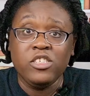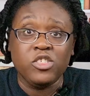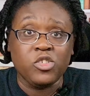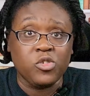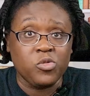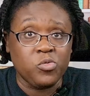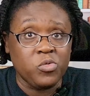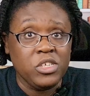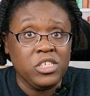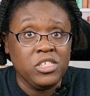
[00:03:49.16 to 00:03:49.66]
a
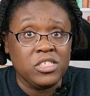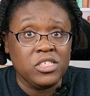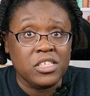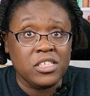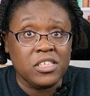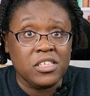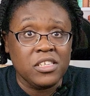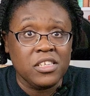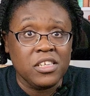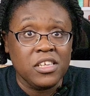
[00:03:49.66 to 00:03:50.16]
major
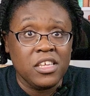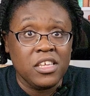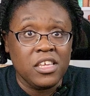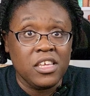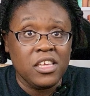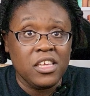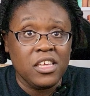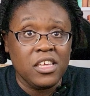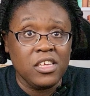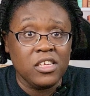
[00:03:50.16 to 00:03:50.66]
reason
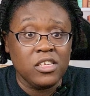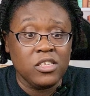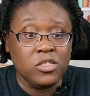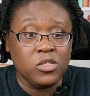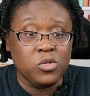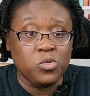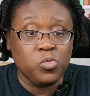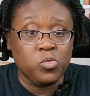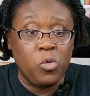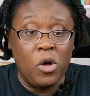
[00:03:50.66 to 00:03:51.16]

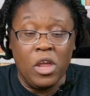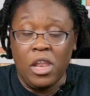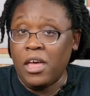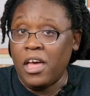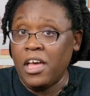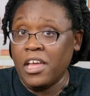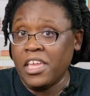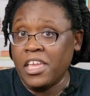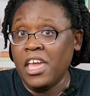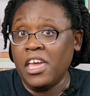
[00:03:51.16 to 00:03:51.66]
is
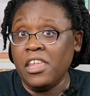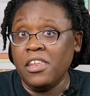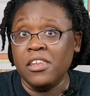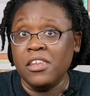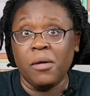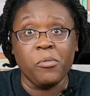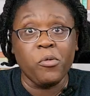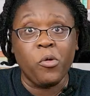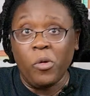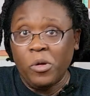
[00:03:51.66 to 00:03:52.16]
what,
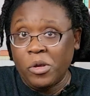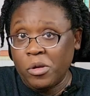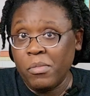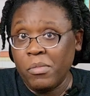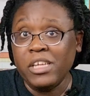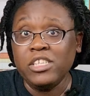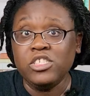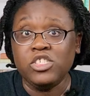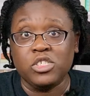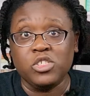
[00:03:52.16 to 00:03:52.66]
again, I'm going to
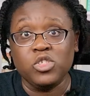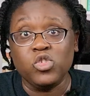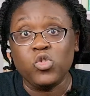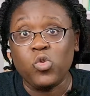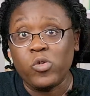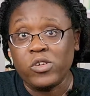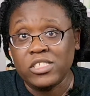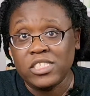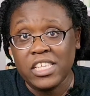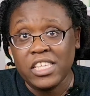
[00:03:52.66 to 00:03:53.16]
mention
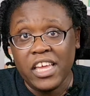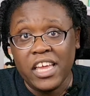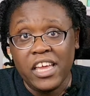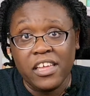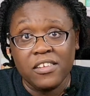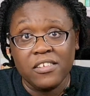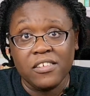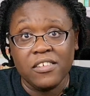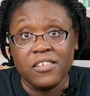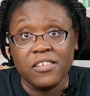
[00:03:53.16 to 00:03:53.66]
towards the
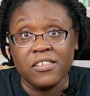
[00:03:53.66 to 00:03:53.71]
end.